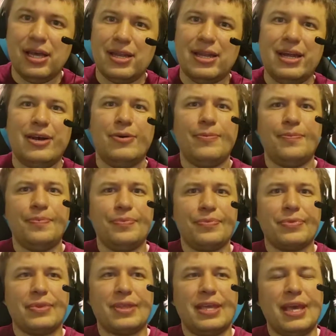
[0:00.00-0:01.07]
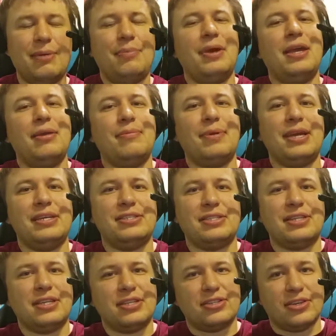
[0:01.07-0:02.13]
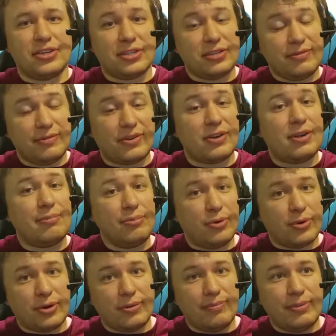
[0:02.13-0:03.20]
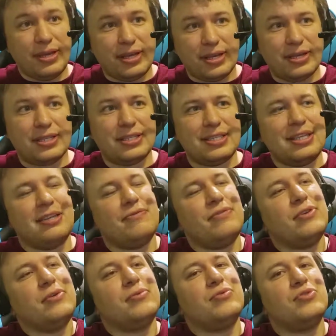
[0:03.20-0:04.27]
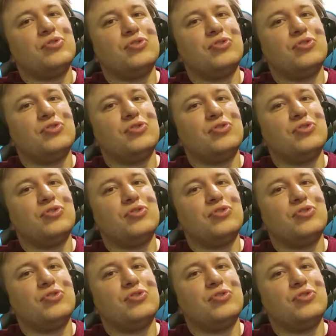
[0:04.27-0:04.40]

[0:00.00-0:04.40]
Now, campaign pacing is also very important because if you